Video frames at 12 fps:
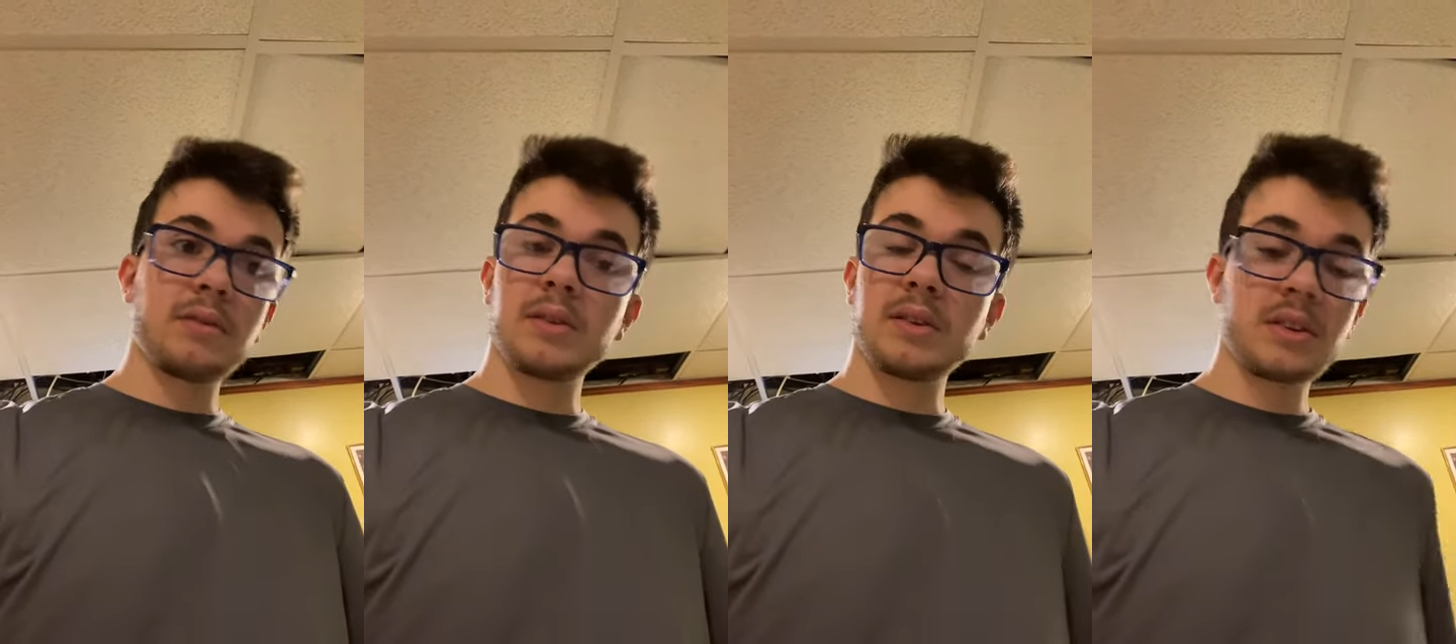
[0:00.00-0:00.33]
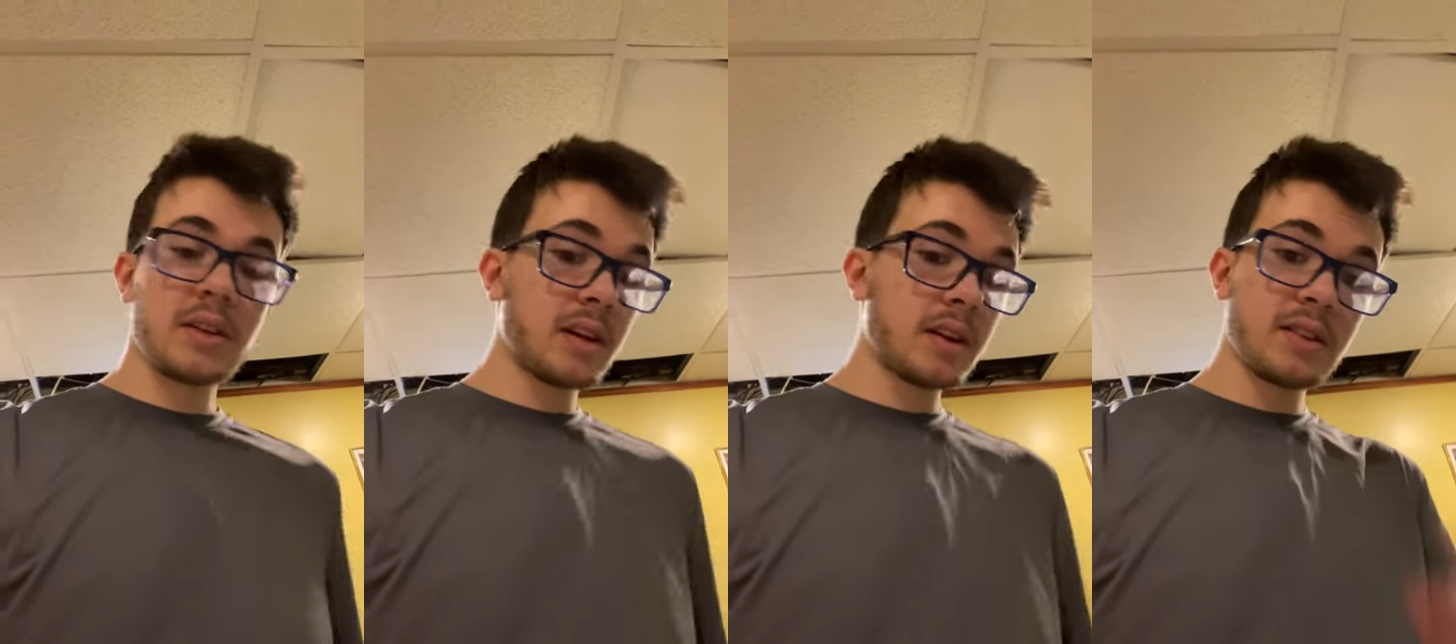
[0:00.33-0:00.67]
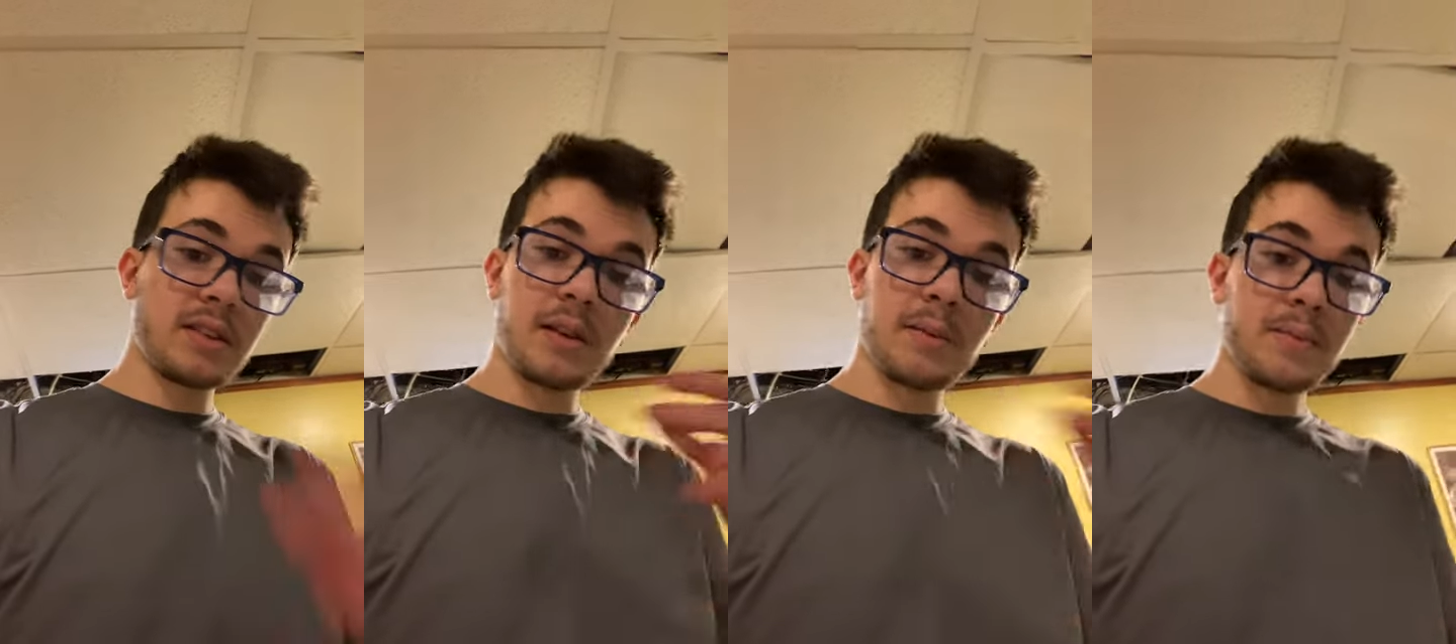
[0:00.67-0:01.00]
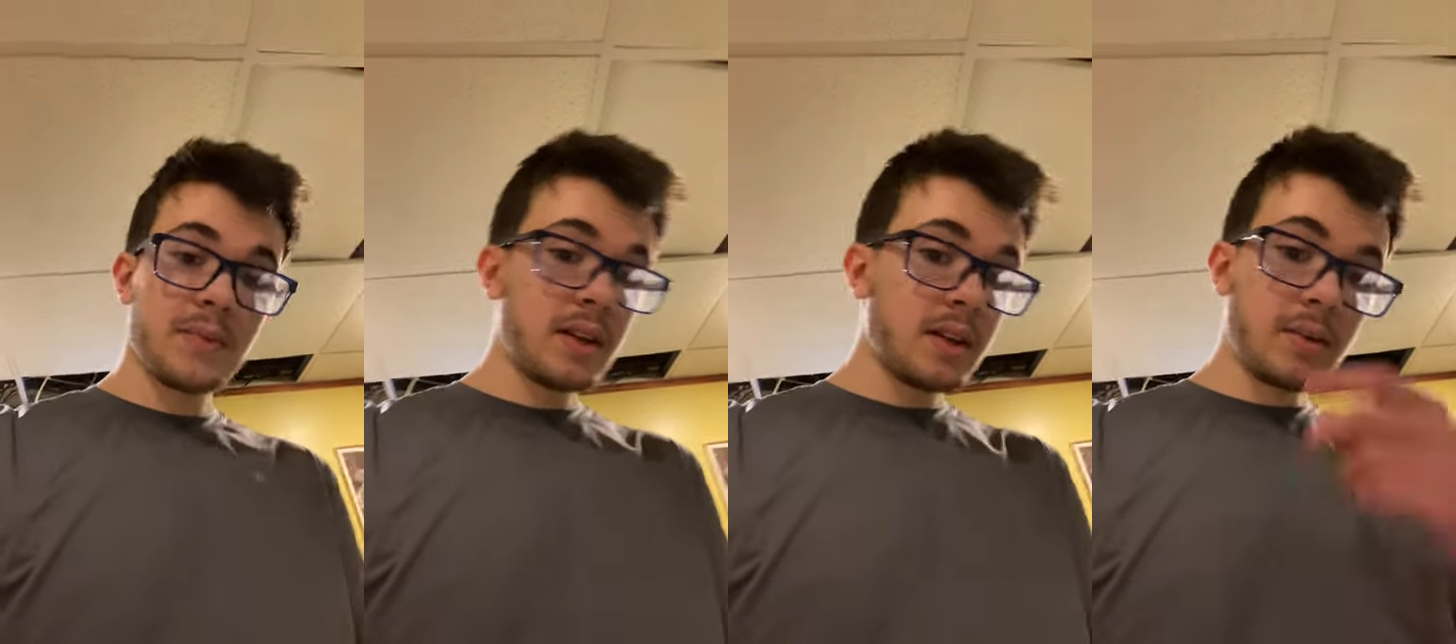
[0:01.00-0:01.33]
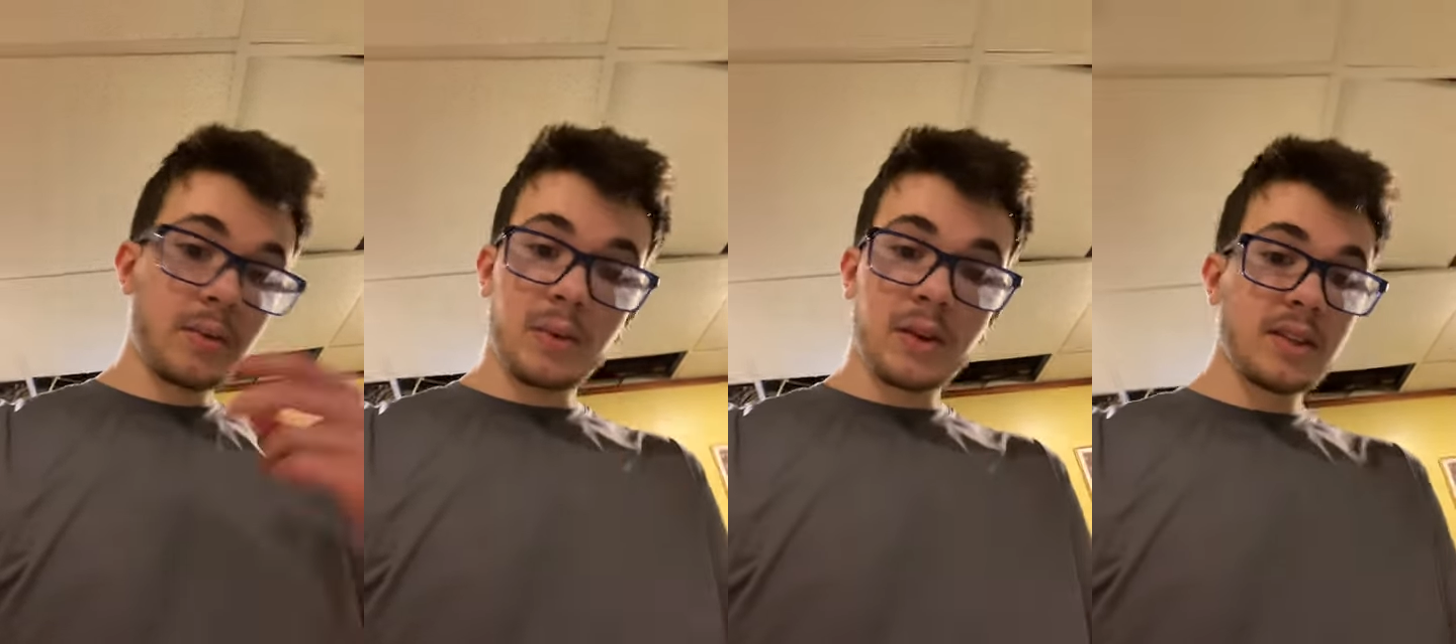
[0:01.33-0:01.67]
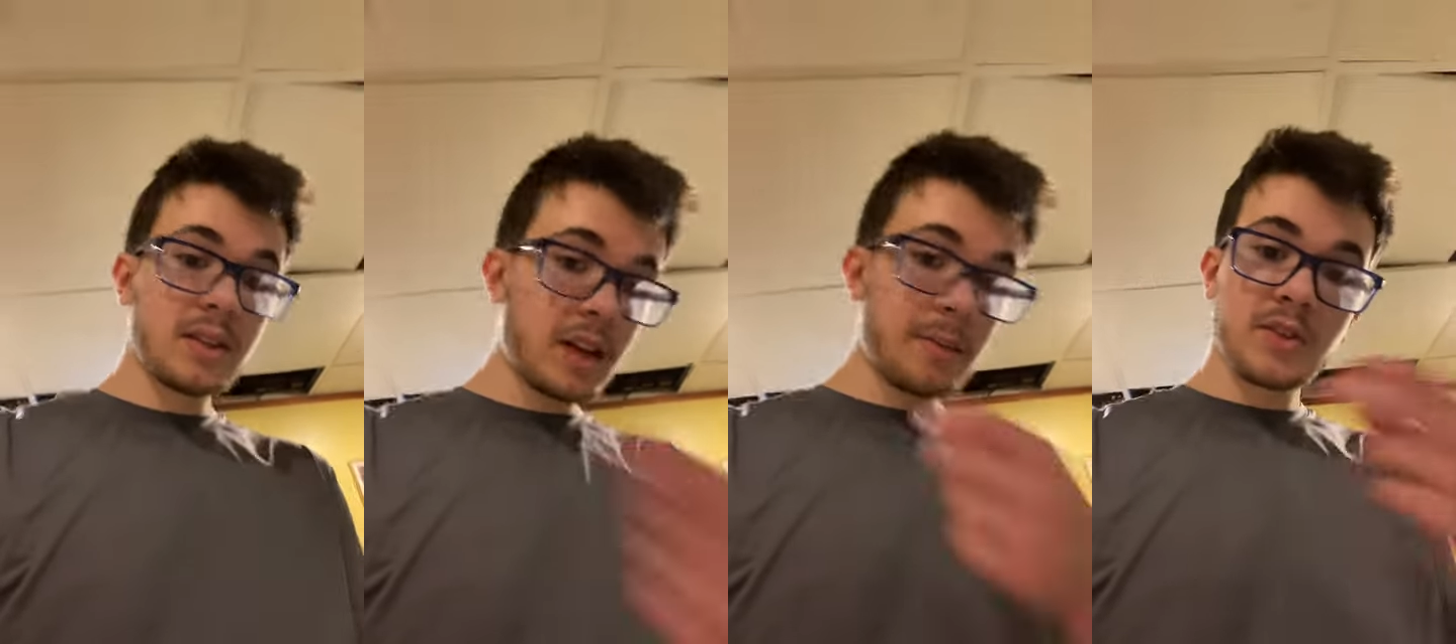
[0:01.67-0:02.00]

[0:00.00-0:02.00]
We're just taking a step, one step,